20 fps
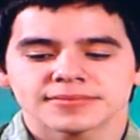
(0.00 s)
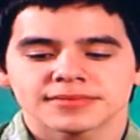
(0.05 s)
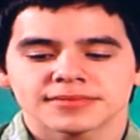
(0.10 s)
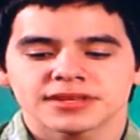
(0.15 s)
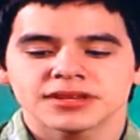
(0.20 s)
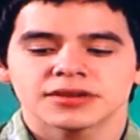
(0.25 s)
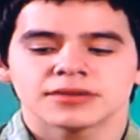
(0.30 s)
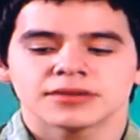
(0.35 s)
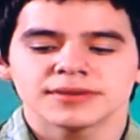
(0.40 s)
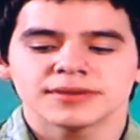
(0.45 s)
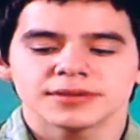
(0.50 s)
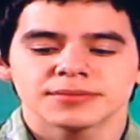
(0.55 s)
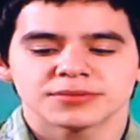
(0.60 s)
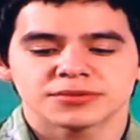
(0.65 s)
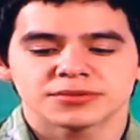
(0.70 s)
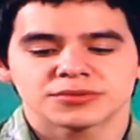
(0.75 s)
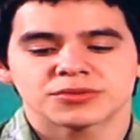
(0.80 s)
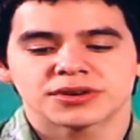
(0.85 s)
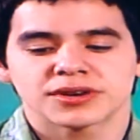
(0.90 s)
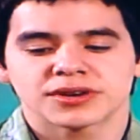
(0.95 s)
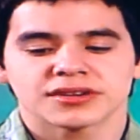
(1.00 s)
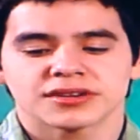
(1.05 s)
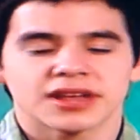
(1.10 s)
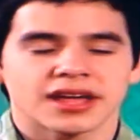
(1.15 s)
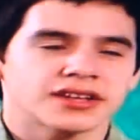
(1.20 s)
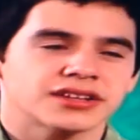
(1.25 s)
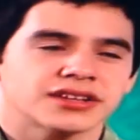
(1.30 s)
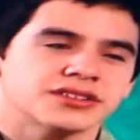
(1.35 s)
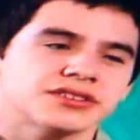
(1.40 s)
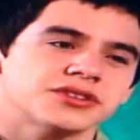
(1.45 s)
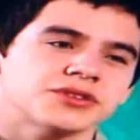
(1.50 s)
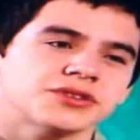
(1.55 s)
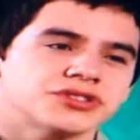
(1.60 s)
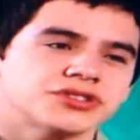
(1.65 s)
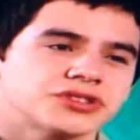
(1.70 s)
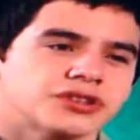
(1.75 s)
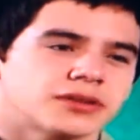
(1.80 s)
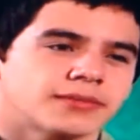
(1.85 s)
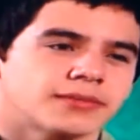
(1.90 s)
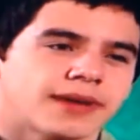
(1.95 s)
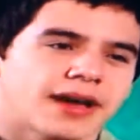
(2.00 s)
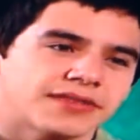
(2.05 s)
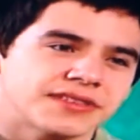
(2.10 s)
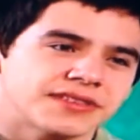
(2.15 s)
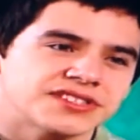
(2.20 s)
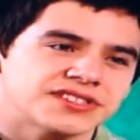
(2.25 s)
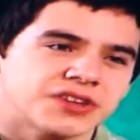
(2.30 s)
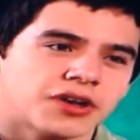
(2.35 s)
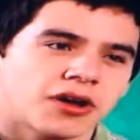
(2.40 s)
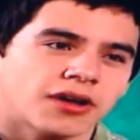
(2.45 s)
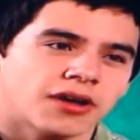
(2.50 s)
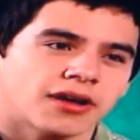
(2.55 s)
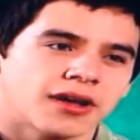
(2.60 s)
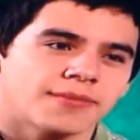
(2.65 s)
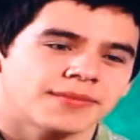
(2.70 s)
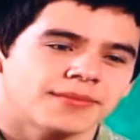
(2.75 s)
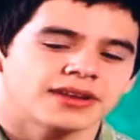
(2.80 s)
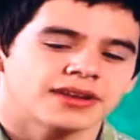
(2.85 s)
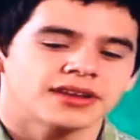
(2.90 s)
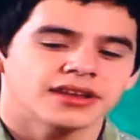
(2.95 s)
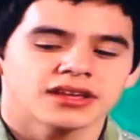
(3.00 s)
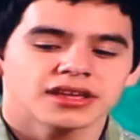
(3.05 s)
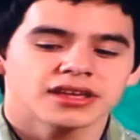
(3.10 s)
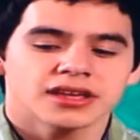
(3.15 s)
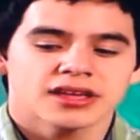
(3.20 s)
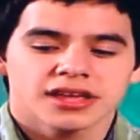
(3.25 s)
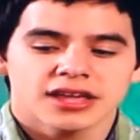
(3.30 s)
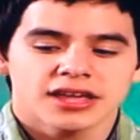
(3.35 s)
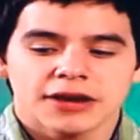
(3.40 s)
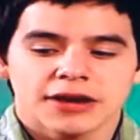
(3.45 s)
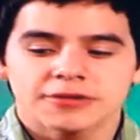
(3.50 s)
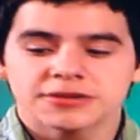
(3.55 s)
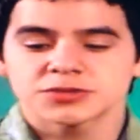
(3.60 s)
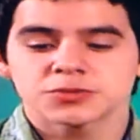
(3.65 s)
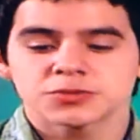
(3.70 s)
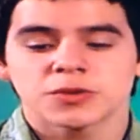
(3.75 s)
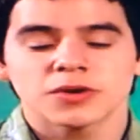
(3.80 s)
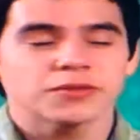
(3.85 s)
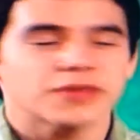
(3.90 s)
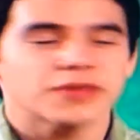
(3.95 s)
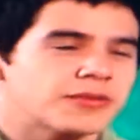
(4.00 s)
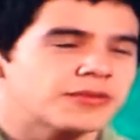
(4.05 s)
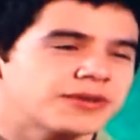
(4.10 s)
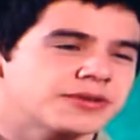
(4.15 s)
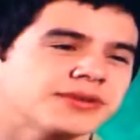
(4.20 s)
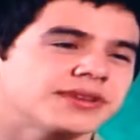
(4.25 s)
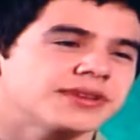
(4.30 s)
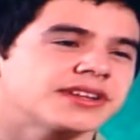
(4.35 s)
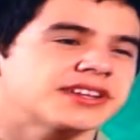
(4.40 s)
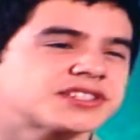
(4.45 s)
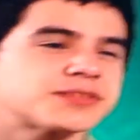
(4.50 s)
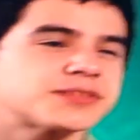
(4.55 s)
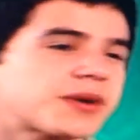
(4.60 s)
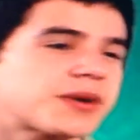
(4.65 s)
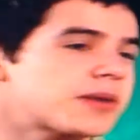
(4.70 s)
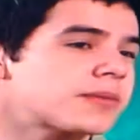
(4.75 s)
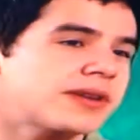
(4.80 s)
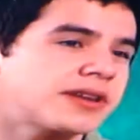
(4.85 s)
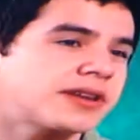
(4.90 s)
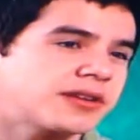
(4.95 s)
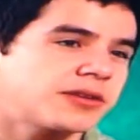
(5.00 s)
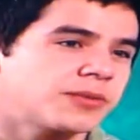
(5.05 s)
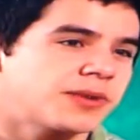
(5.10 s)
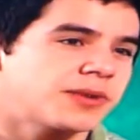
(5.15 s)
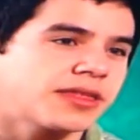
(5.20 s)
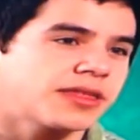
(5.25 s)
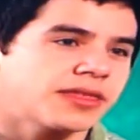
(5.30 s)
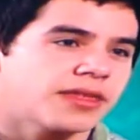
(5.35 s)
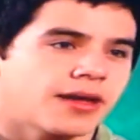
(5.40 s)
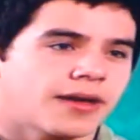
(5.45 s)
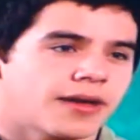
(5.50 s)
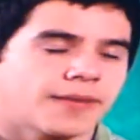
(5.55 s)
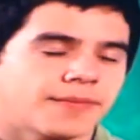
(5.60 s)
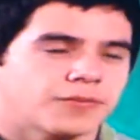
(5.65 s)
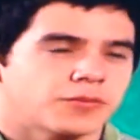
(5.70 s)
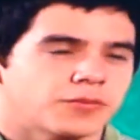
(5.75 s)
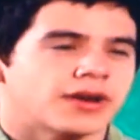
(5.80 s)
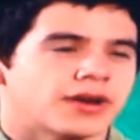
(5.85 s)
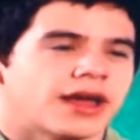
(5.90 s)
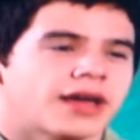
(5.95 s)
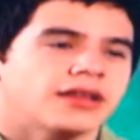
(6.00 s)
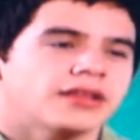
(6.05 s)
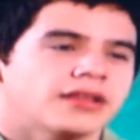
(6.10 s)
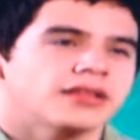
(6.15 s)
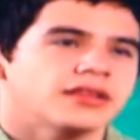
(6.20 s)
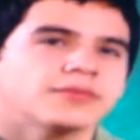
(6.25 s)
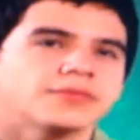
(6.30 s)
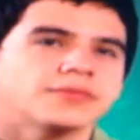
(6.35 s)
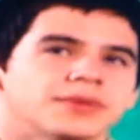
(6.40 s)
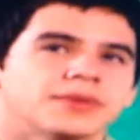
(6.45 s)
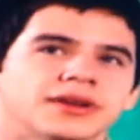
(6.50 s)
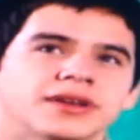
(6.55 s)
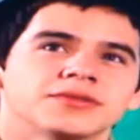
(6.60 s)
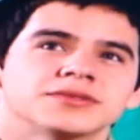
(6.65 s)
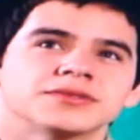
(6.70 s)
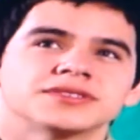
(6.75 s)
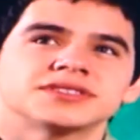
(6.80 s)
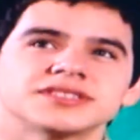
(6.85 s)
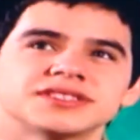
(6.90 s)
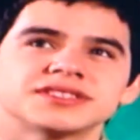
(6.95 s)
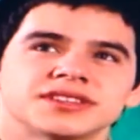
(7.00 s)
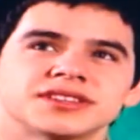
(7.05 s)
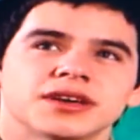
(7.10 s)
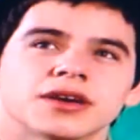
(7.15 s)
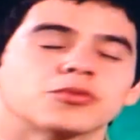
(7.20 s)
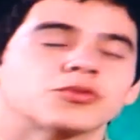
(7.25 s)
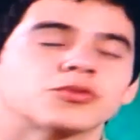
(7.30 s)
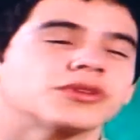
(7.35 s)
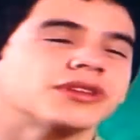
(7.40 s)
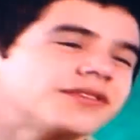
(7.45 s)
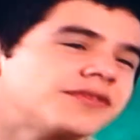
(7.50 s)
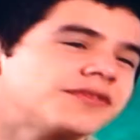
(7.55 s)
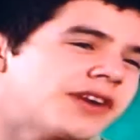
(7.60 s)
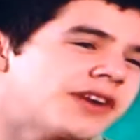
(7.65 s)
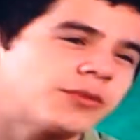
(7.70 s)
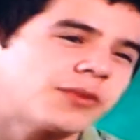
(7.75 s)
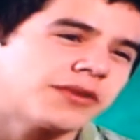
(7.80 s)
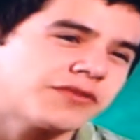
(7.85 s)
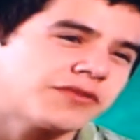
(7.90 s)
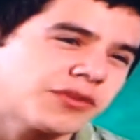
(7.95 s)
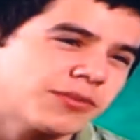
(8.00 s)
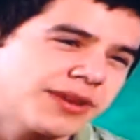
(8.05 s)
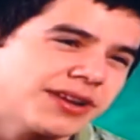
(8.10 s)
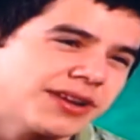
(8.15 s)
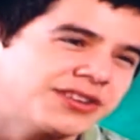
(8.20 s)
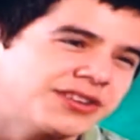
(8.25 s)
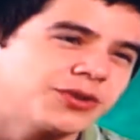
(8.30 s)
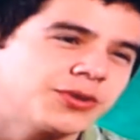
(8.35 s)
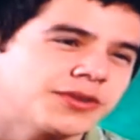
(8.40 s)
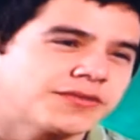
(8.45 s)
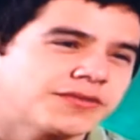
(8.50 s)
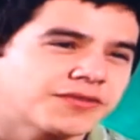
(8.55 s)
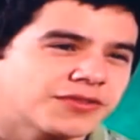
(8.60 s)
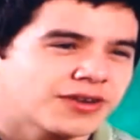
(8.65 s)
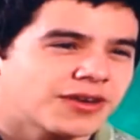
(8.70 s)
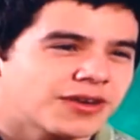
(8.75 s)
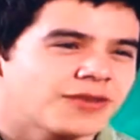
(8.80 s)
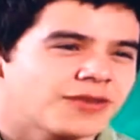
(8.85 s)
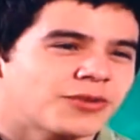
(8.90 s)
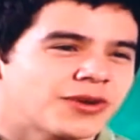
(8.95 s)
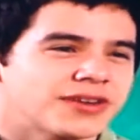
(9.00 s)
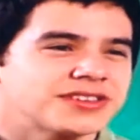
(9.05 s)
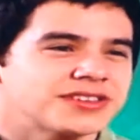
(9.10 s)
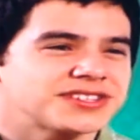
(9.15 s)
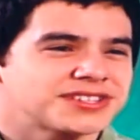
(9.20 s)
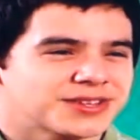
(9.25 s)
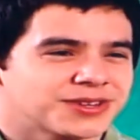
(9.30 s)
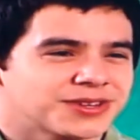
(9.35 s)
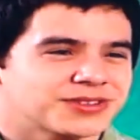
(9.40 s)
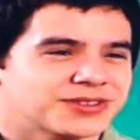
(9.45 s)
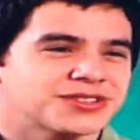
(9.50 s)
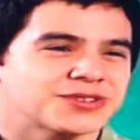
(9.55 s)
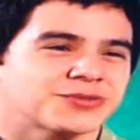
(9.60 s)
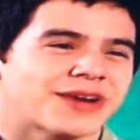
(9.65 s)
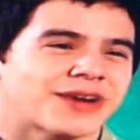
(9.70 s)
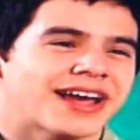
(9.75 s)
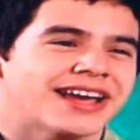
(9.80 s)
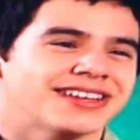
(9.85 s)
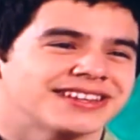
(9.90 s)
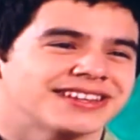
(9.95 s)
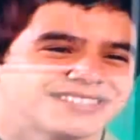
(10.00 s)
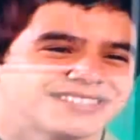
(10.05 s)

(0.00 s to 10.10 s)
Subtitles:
you know, people weren't like so sure about the song. I mean, it was one that we really experimented with but it was just a really fun one for me to do, and for one to write and